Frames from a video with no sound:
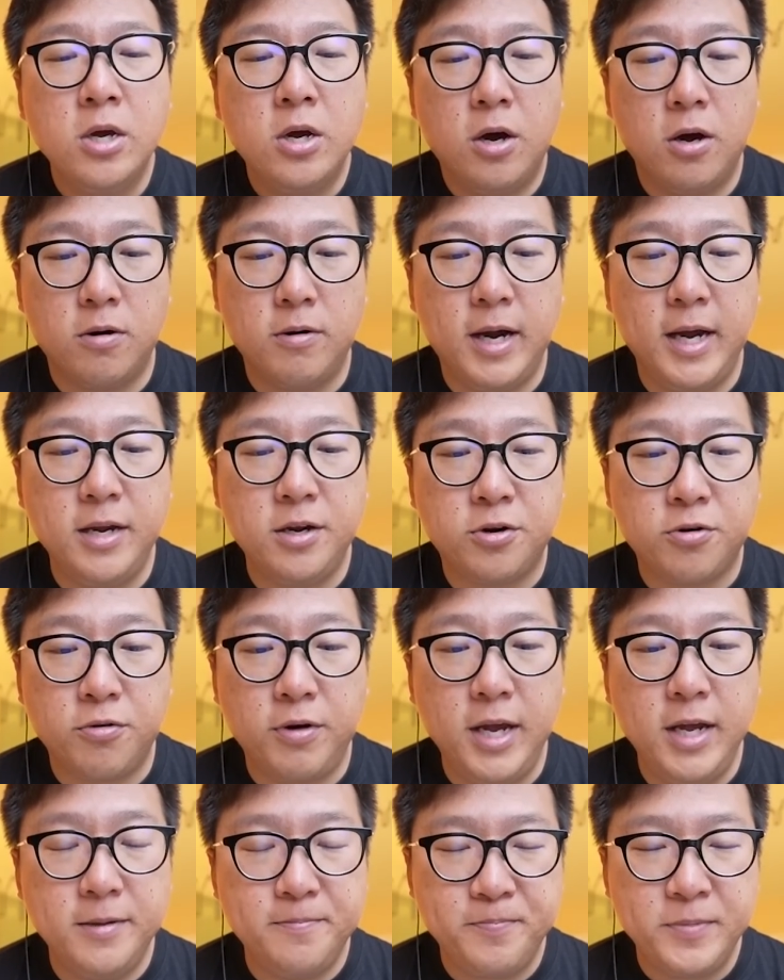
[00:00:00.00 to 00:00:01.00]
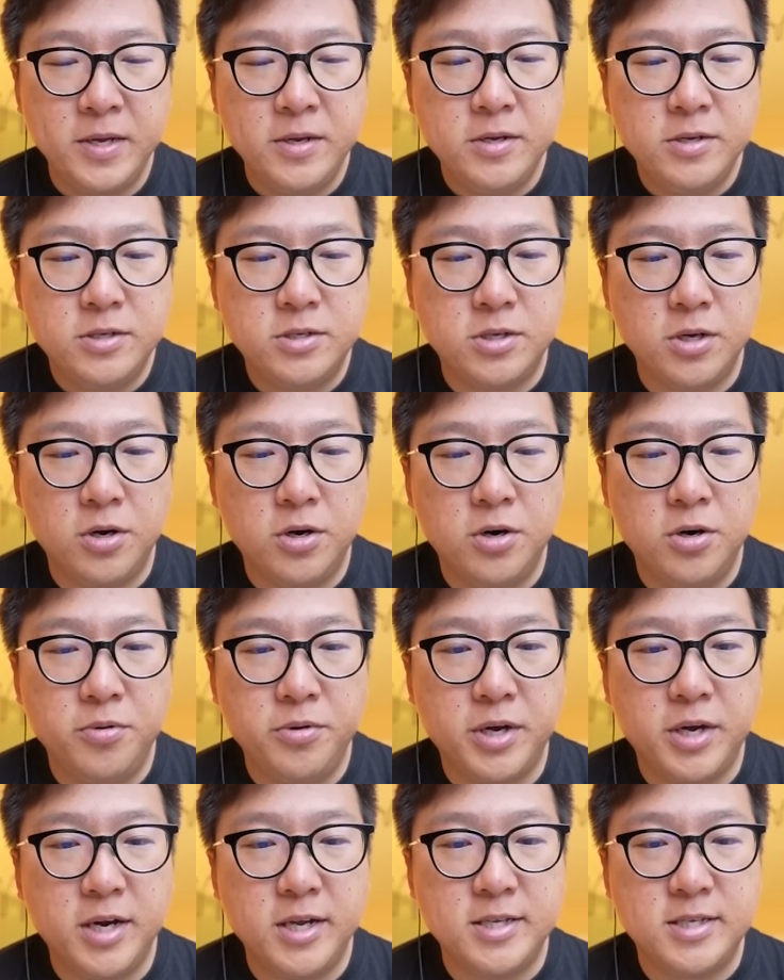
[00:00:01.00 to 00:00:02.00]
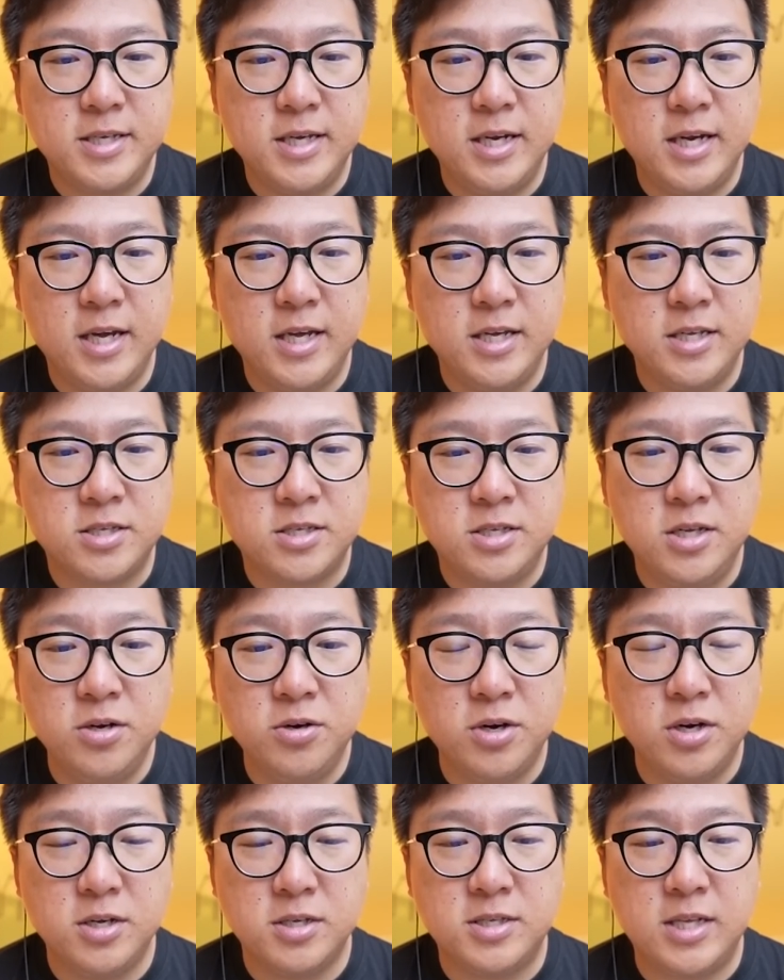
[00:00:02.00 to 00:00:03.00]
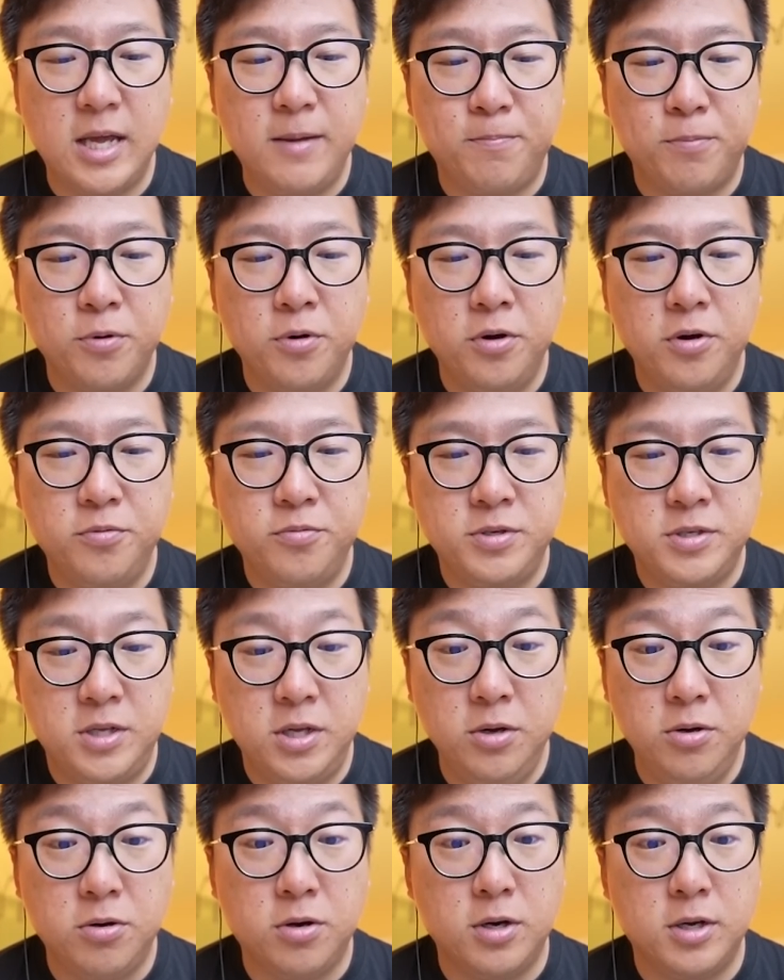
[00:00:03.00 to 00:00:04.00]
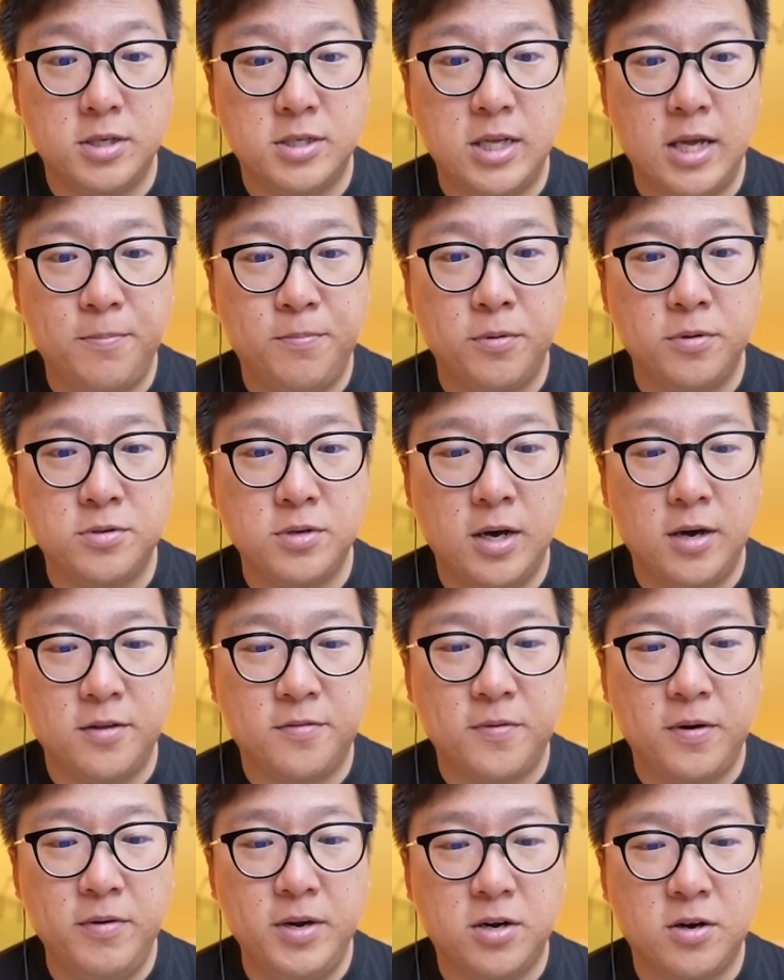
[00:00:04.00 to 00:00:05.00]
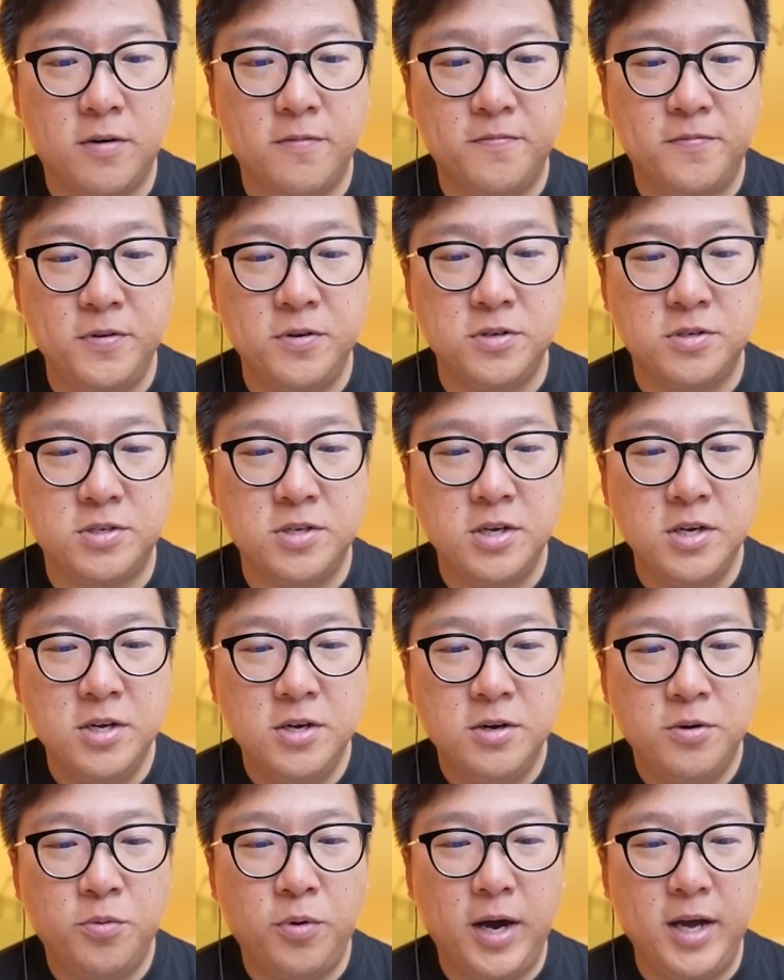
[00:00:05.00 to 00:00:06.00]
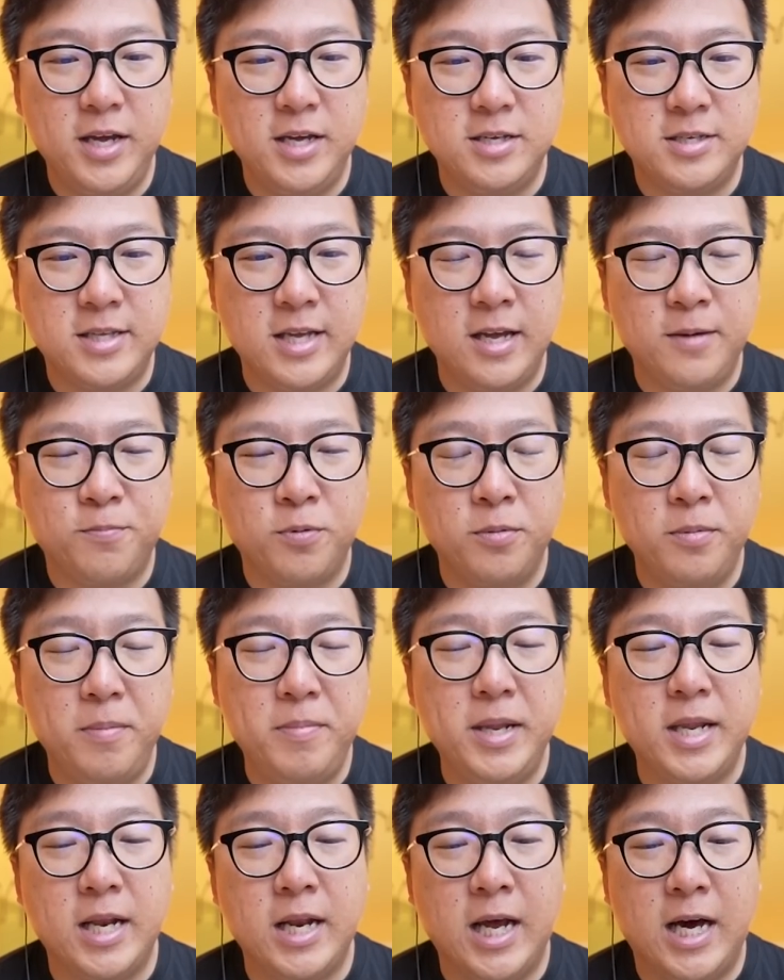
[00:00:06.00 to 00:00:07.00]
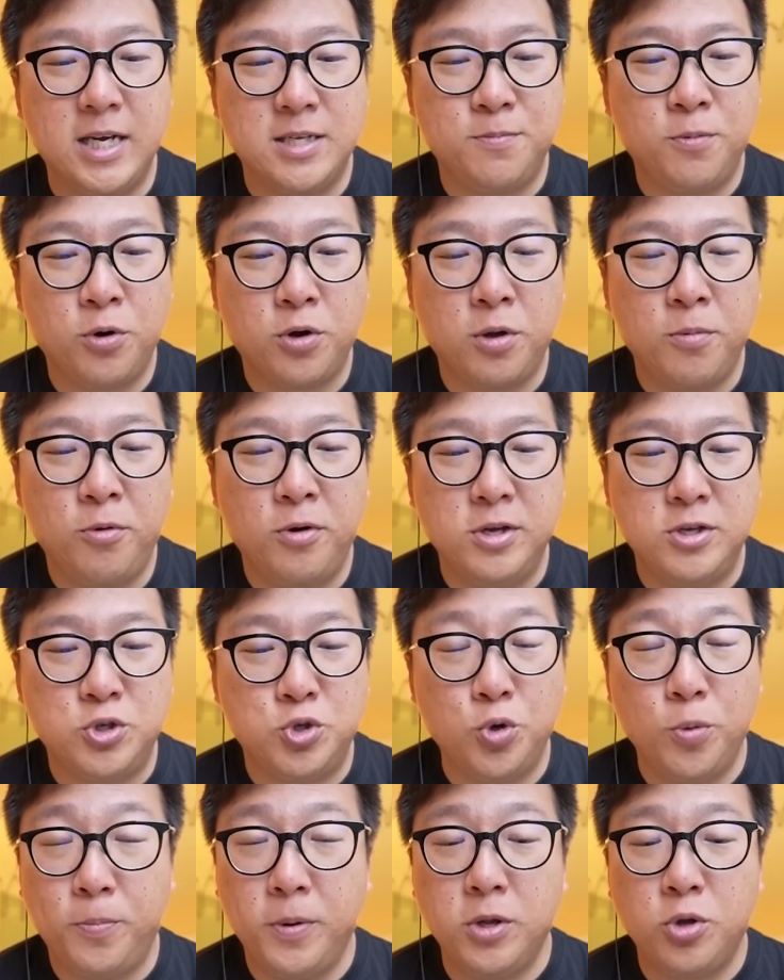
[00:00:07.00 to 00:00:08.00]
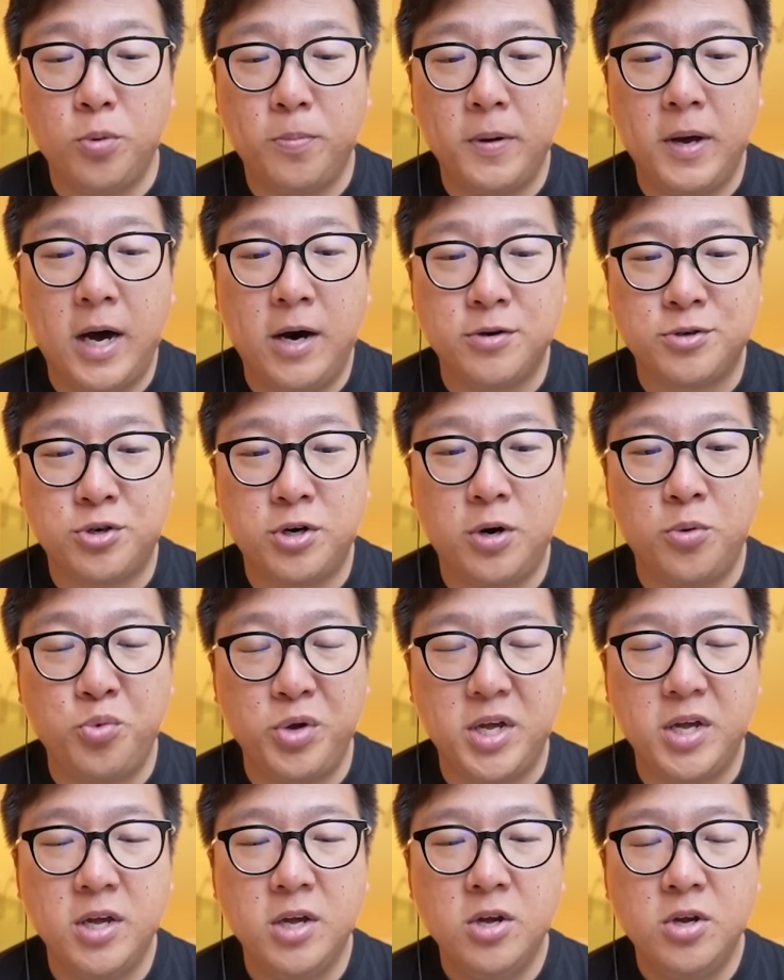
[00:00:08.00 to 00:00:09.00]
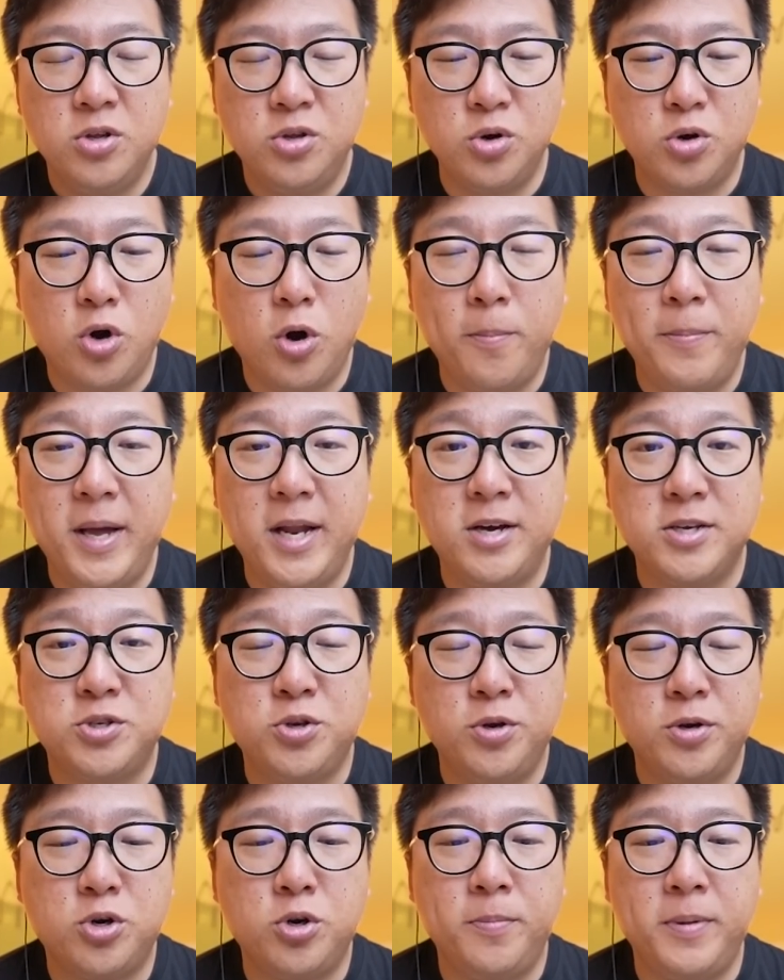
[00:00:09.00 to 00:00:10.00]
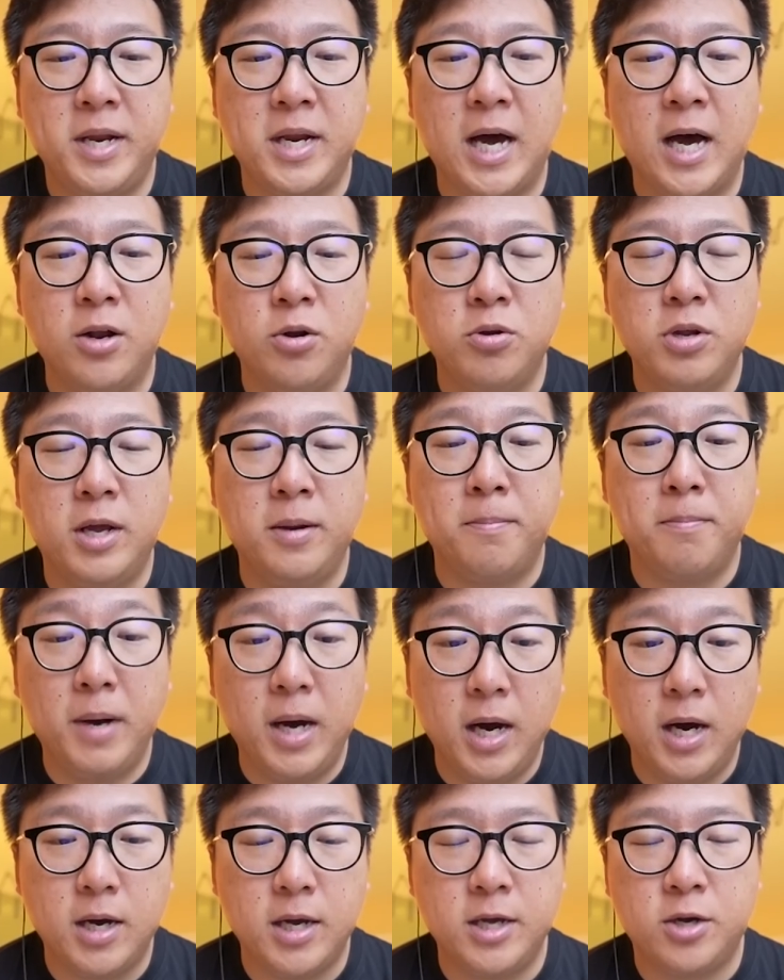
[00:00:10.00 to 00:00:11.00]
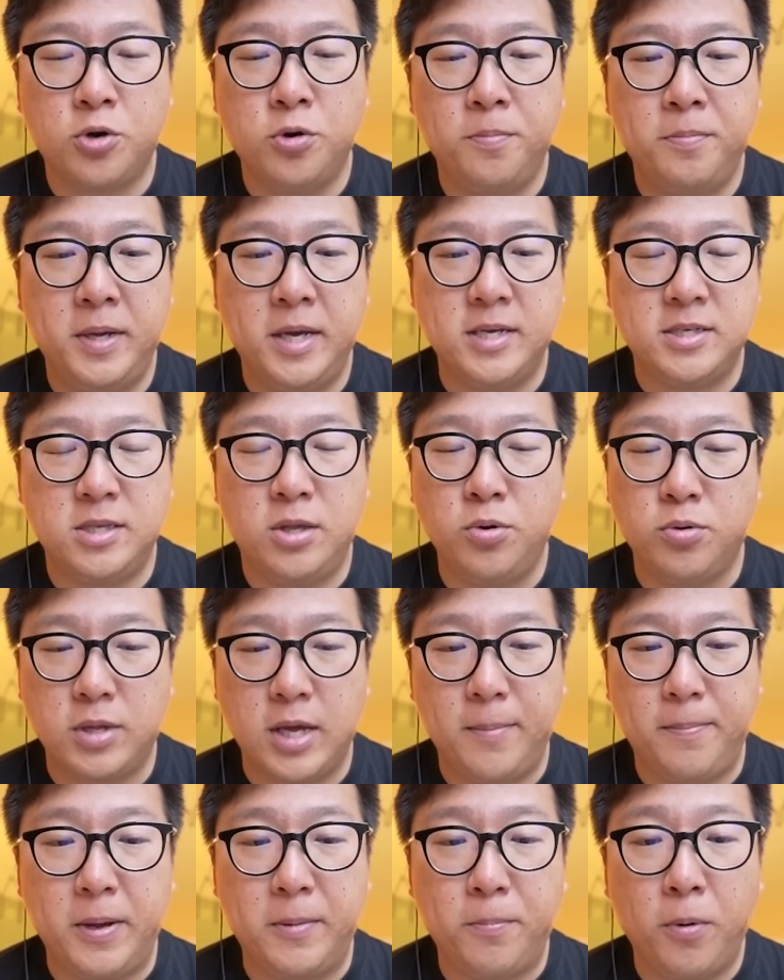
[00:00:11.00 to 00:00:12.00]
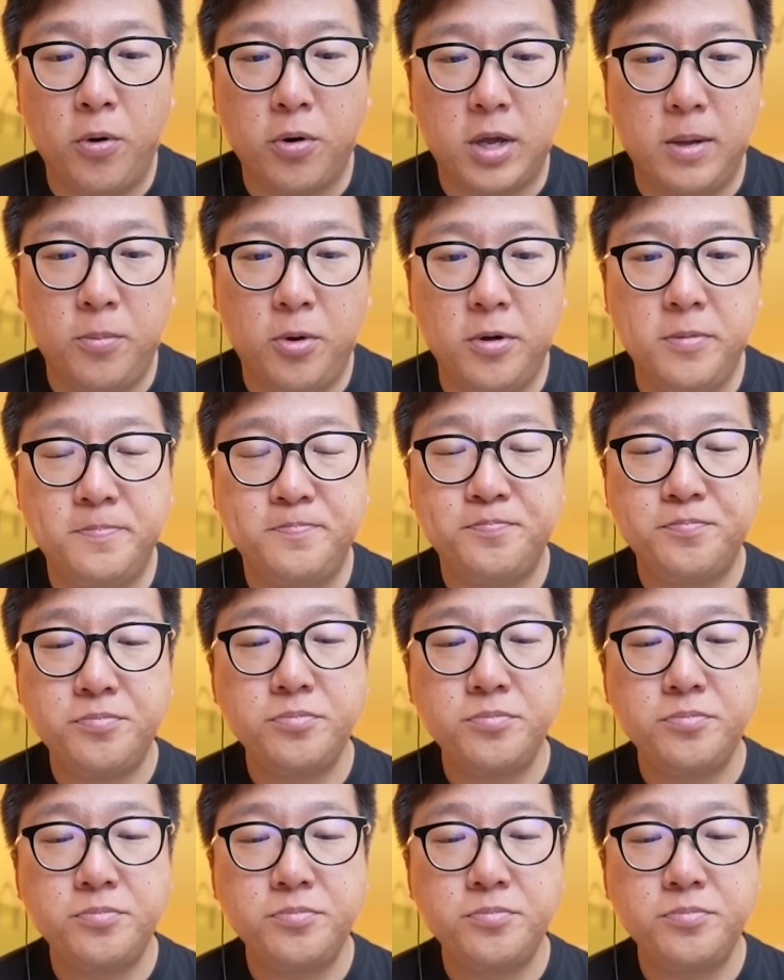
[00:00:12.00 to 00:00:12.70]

Alright, great. So we're gonna see that he's still gonna stay put. So I was very confused why he's staying put. Maybe the last Pokemon is super duper ultra weak to Cobalion, so it could be an Alolan Mark, it could be a Steel typing Pokemon.